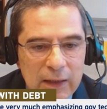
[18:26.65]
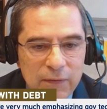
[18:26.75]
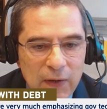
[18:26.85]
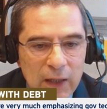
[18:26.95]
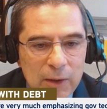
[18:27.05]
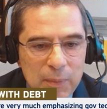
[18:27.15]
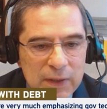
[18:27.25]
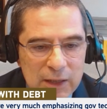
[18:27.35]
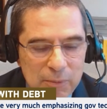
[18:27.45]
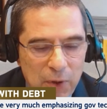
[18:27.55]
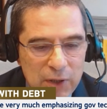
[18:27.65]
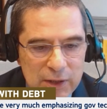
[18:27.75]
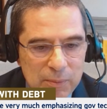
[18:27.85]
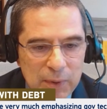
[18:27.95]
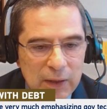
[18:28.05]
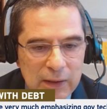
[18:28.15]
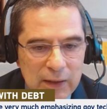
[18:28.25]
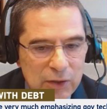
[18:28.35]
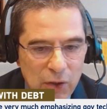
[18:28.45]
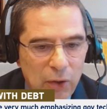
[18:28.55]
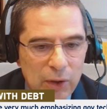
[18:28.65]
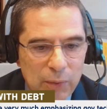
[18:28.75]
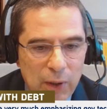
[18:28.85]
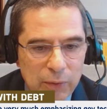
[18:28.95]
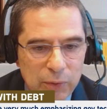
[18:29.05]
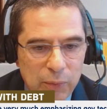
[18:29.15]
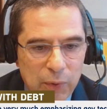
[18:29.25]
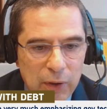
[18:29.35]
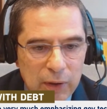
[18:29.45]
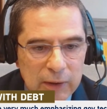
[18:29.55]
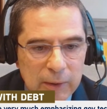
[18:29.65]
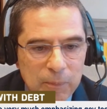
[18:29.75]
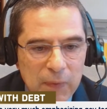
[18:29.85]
developments and possibilities all around the world.